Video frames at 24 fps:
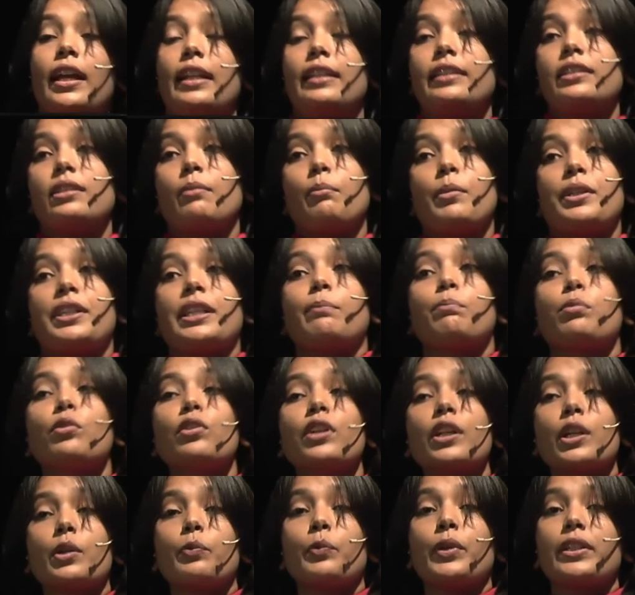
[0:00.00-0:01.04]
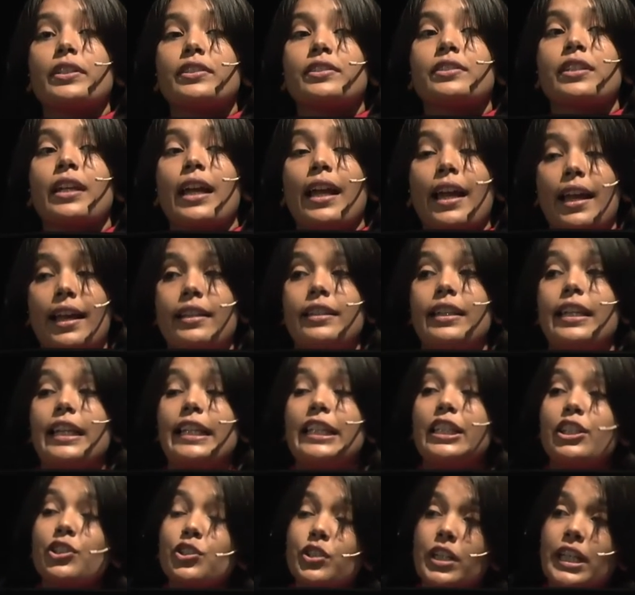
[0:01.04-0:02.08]
and submitting pull requests and
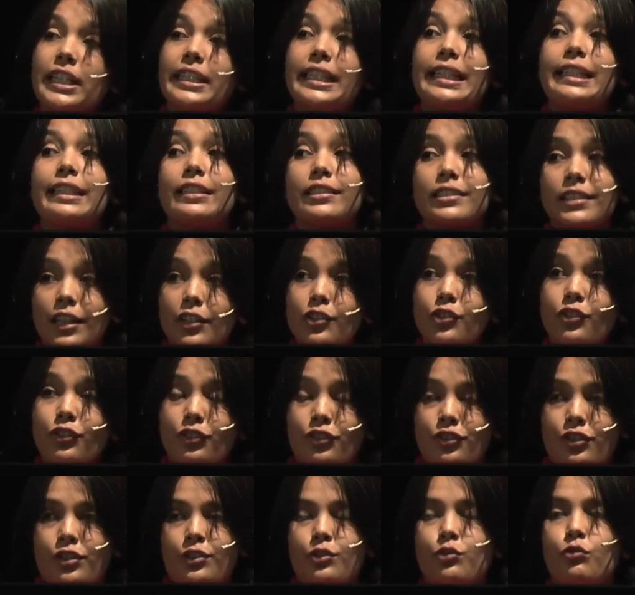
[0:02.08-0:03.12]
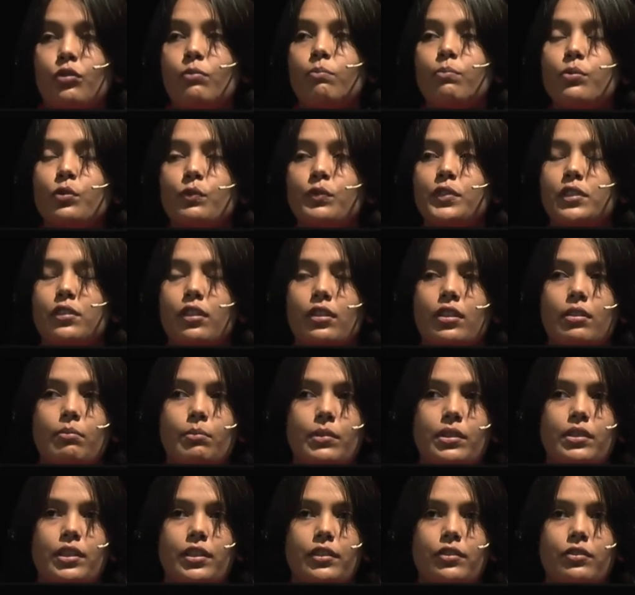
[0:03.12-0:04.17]
initiating discussions to improve the
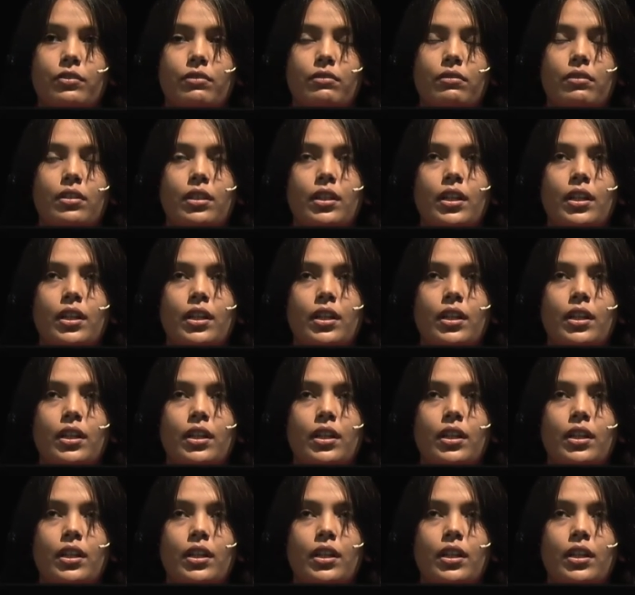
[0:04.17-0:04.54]
documentation.